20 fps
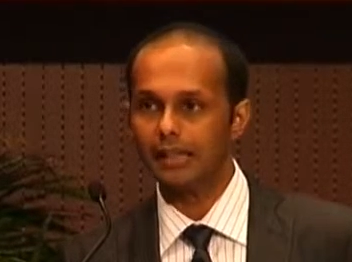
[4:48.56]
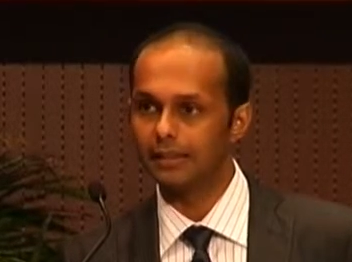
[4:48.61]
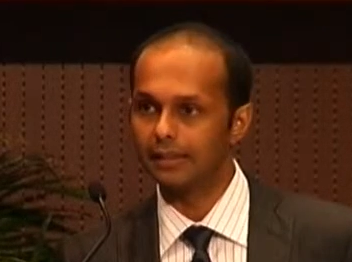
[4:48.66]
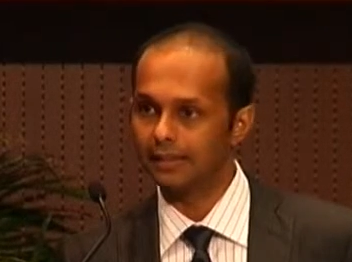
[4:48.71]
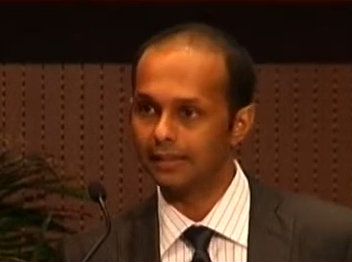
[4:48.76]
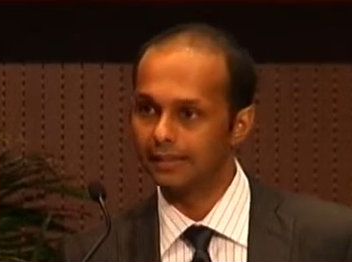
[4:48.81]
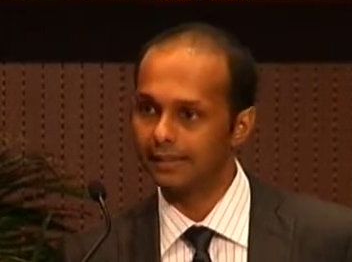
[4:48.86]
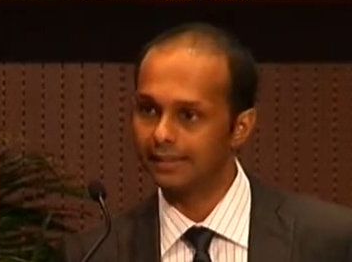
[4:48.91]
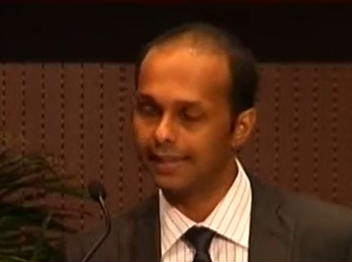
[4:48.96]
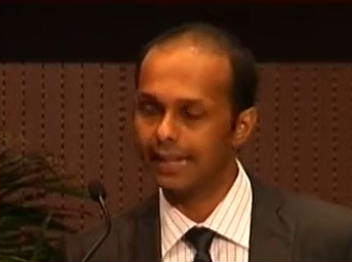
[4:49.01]

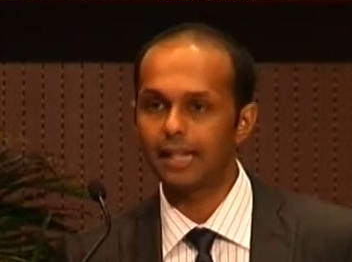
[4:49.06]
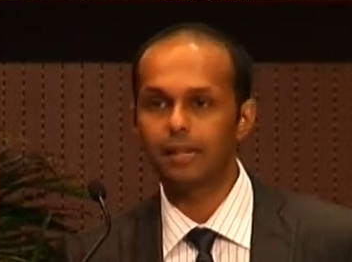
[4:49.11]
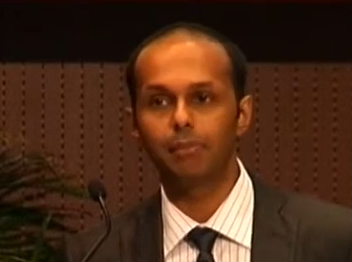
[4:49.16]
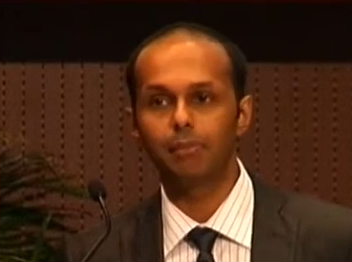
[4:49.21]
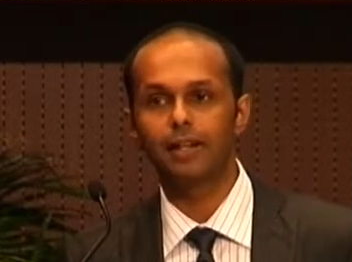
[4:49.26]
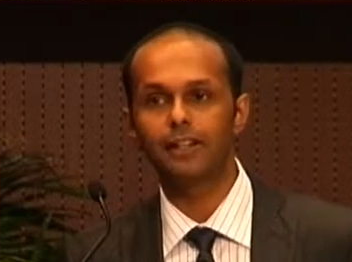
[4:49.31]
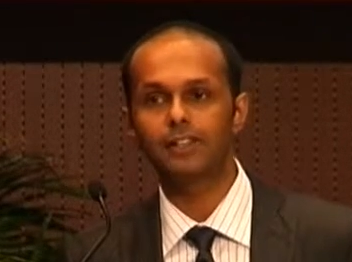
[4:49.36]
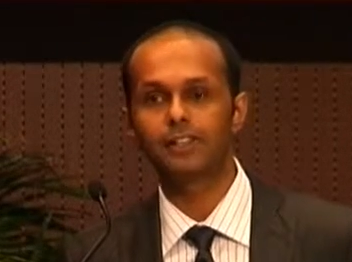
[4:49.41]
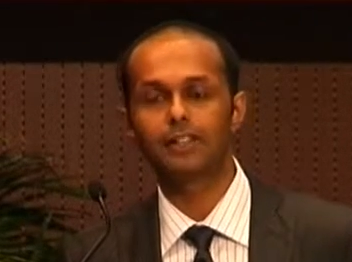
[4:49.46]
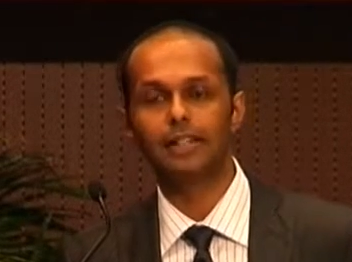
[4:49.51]
The second
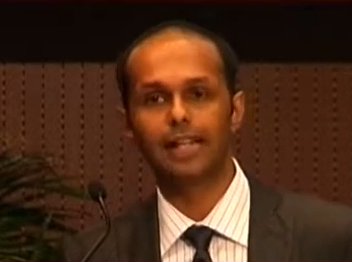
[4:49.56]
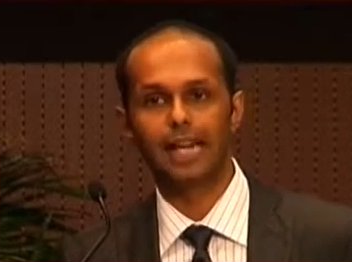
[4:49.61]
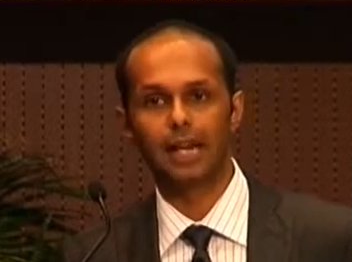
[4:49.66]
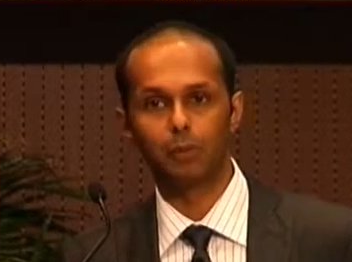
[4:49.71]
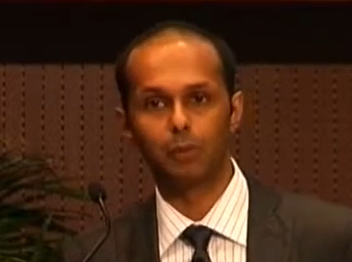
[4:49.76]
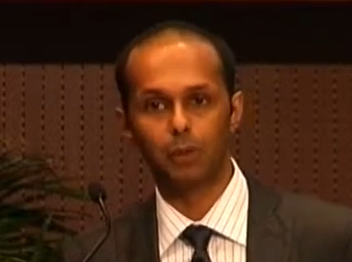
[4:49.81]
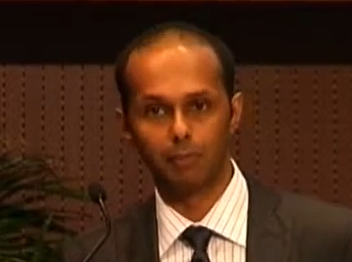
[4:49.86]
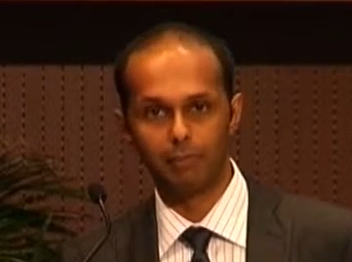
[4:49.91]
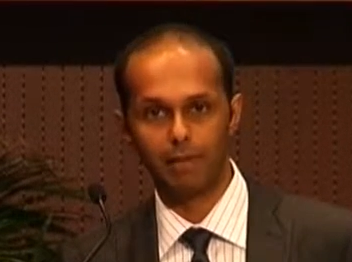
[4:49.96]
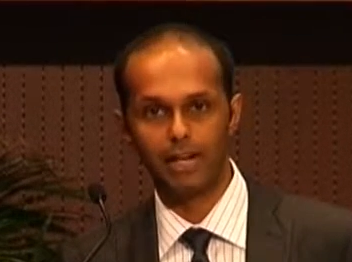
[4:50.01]
person that I
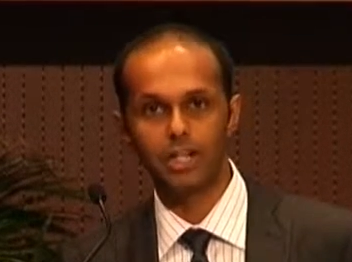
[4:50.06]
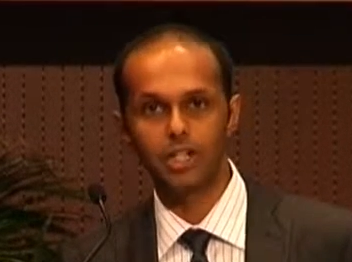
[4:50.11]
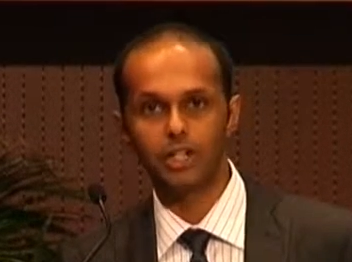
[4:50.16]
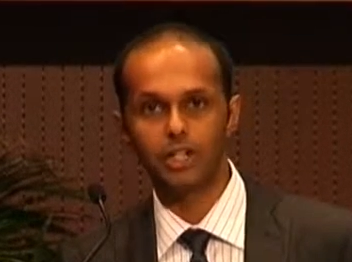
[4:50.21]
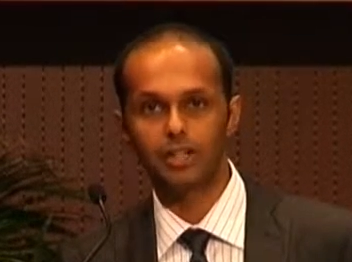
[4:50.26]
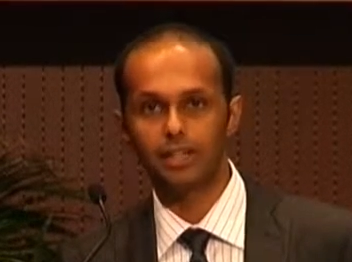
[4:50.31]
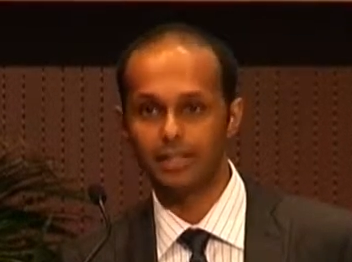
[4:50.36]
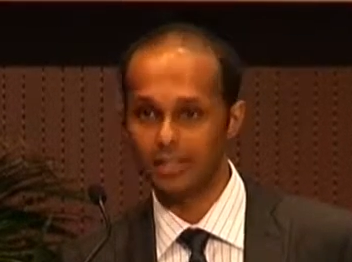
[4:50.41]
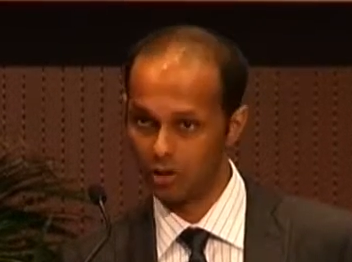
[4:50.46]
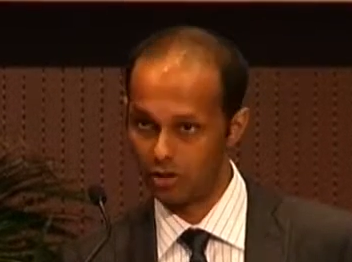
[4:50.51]
would
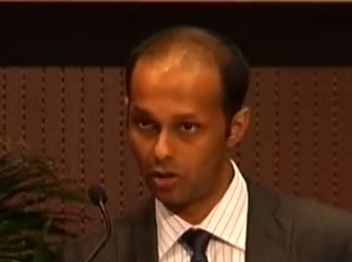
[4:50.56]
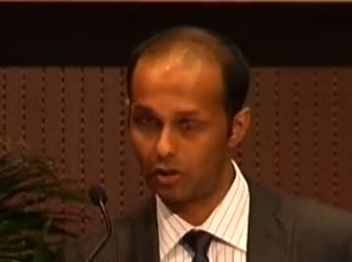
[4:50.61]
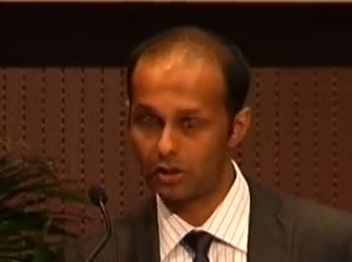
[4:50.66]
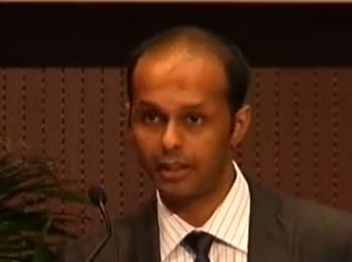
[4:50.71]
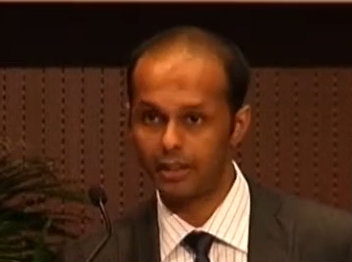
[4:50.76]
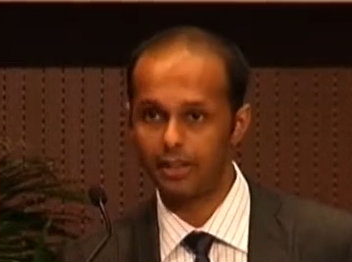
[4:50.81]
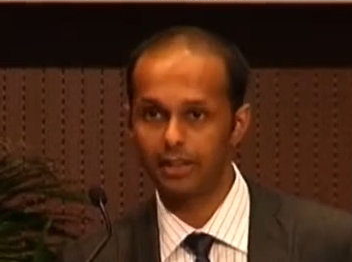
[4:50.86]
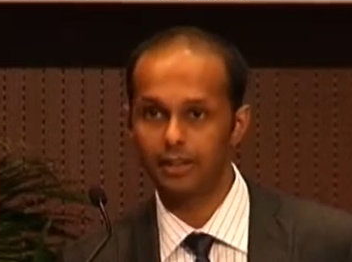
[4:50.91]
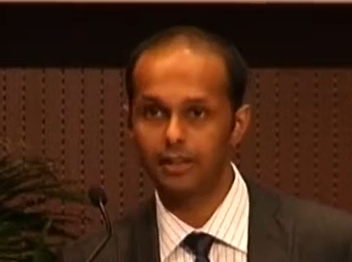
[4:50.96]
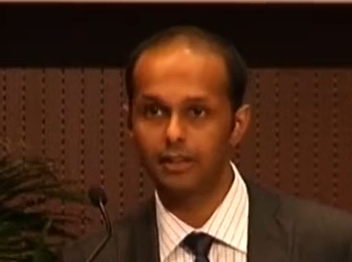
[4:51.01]
mention is not
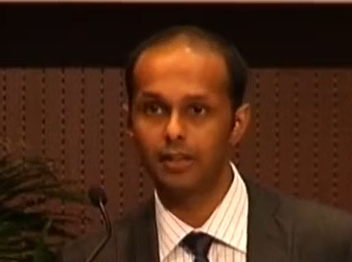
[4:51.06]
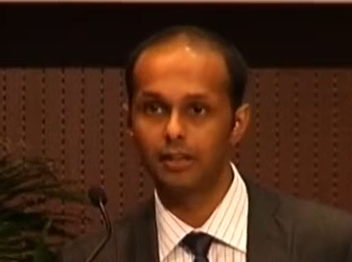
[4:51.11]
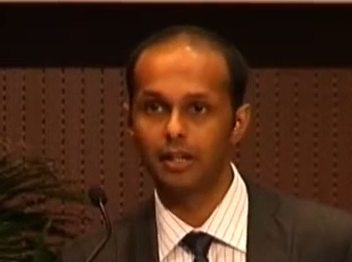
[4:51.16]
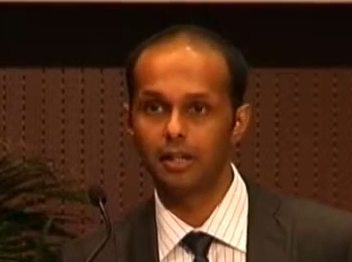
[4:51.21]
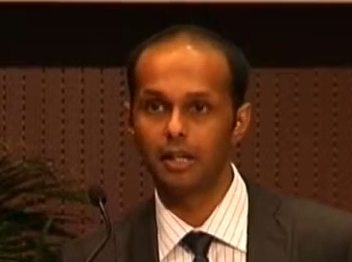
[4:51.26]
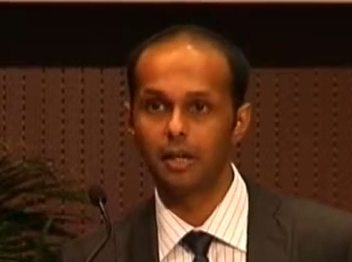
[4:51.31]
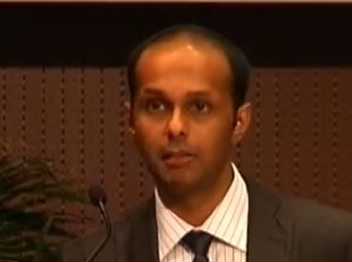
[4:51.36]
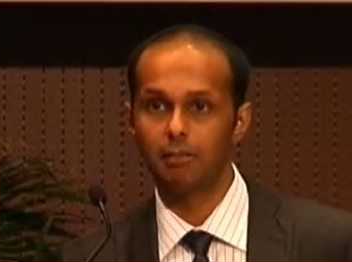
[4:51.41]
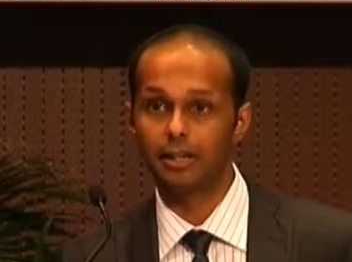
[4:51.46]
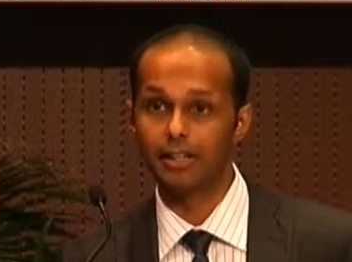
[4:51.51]
here,
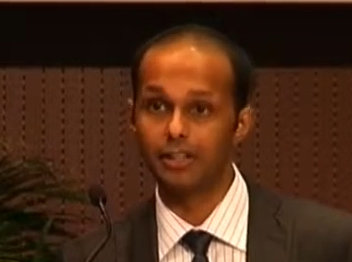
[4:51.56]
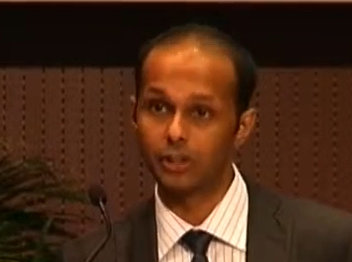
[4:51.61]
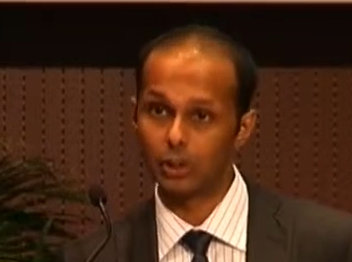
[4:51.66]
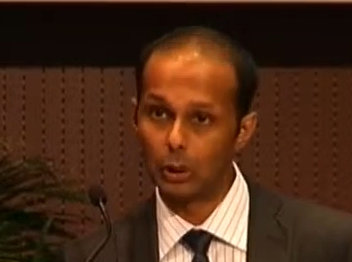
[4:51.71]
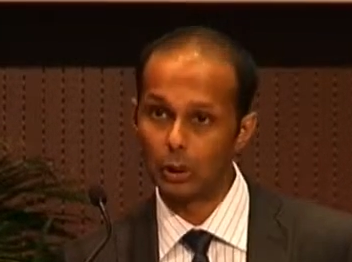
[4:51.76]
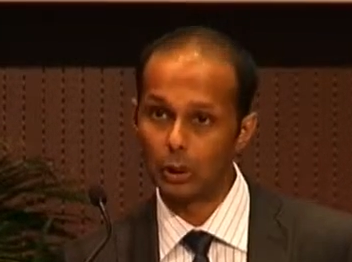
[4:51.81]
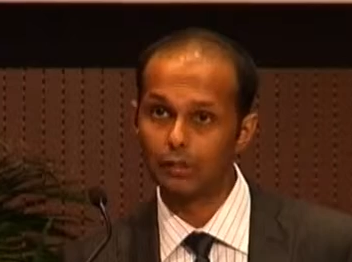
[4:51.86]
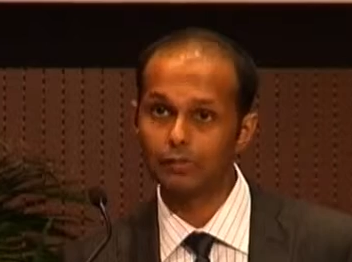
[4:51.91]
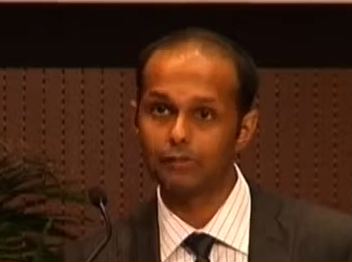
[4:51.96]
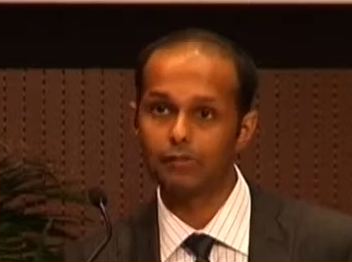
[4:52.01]
but is a
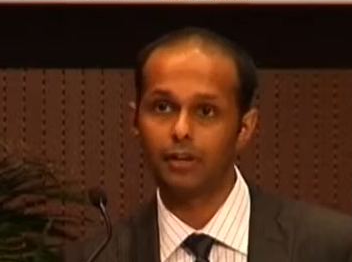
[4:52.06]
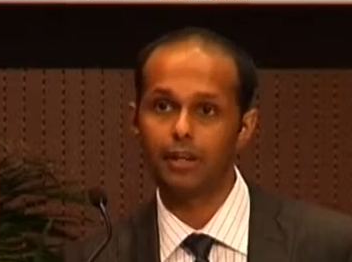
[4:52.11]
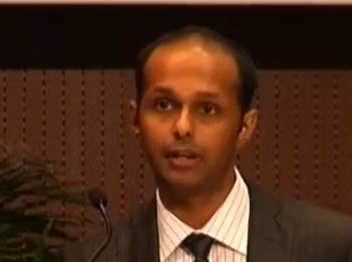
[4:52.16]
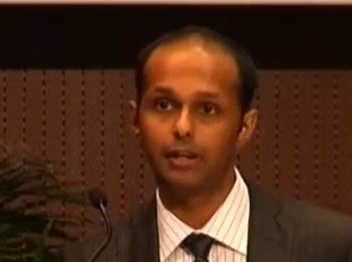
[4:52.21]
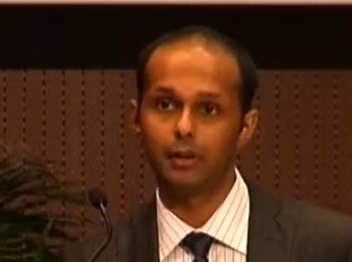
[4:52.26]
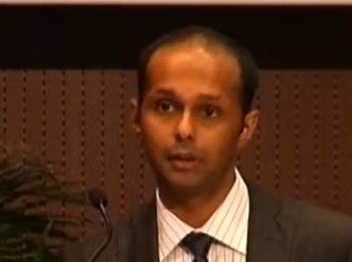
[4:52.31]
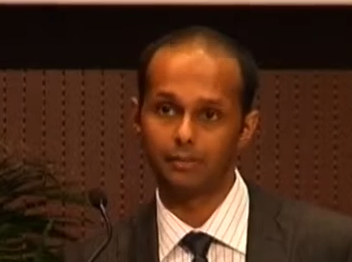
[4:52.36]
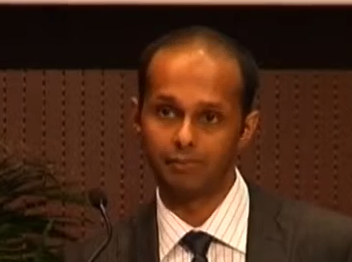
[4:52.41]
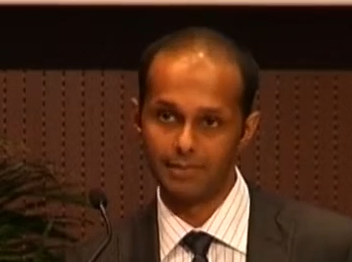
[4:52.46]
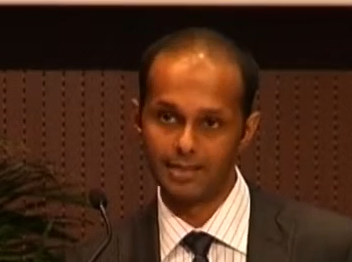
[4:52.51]
good
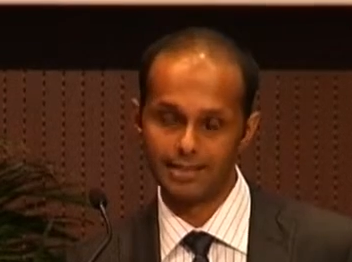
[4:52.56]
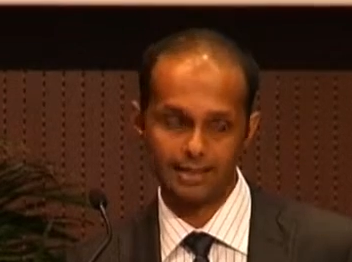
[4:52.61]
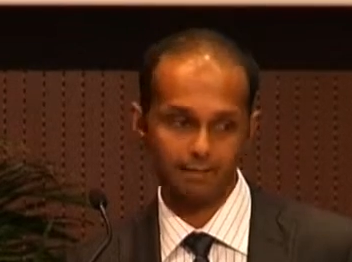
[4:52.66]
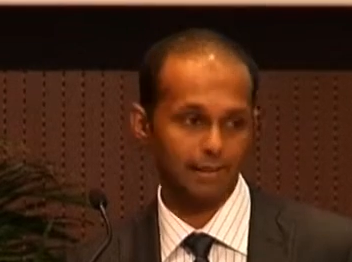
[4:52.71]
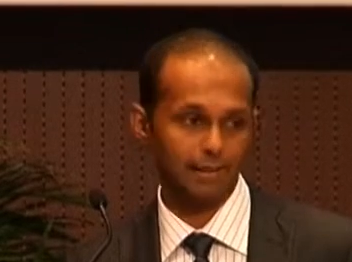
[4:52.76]
friend of Mr.